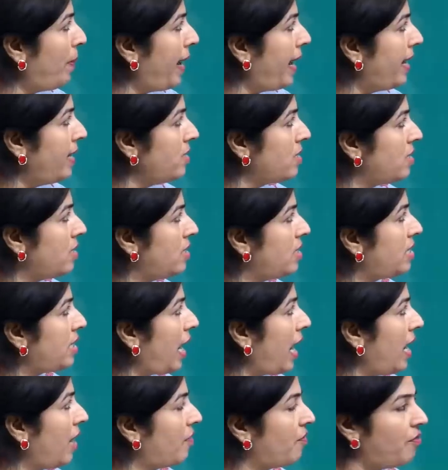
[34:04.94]
and
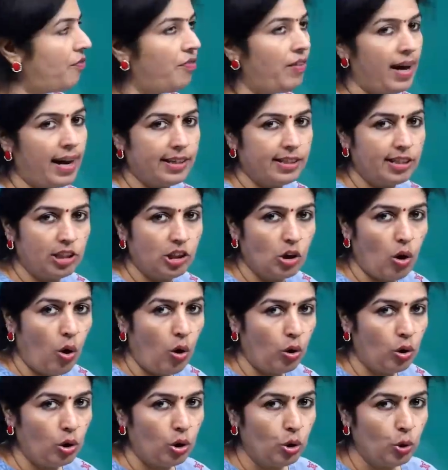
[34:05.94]
take flesh,
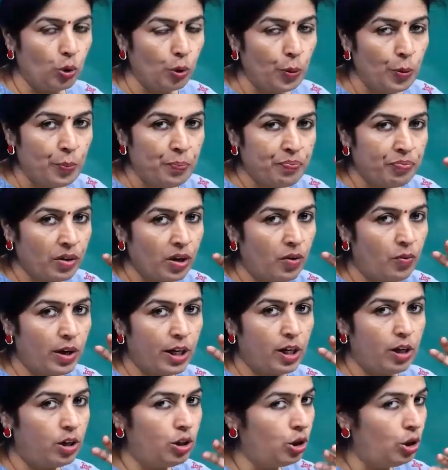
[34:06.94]
not to
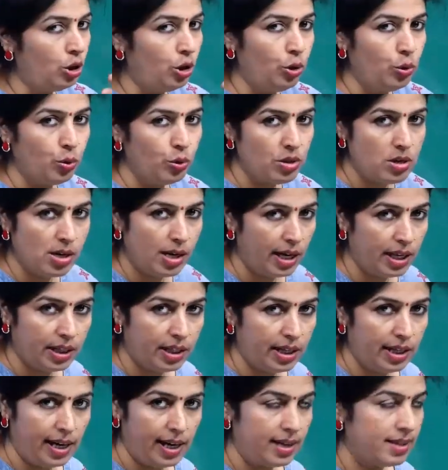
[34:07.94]
do
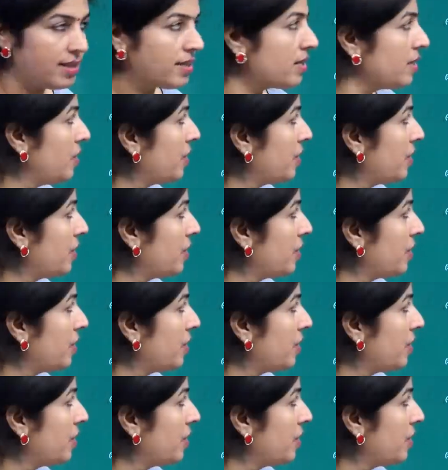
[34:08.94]
anything else.